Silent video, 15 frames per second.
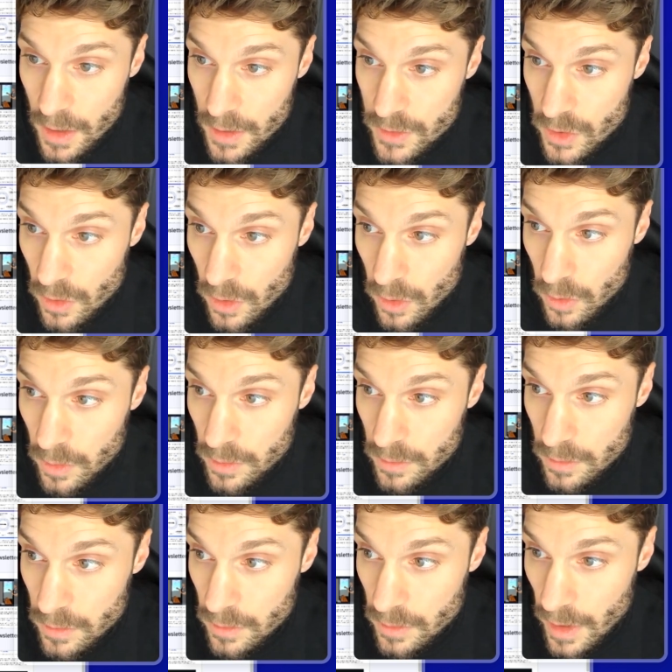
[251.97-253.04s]
So
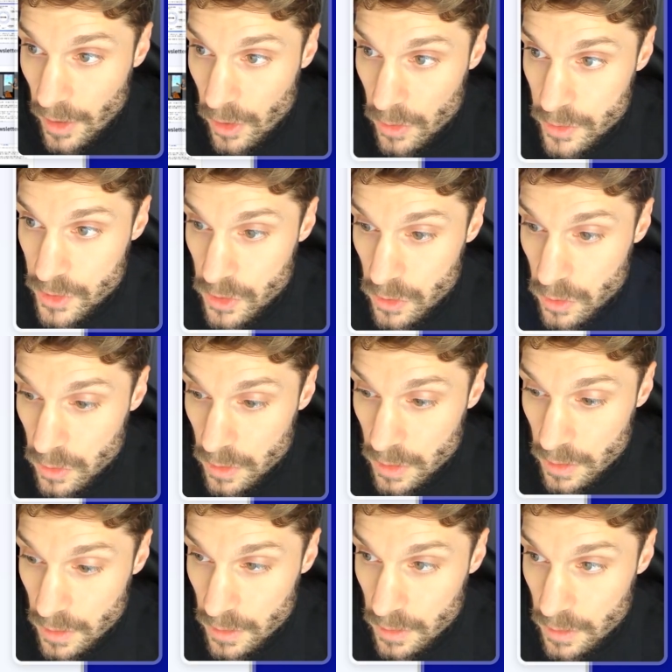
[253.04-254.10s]
I'll go to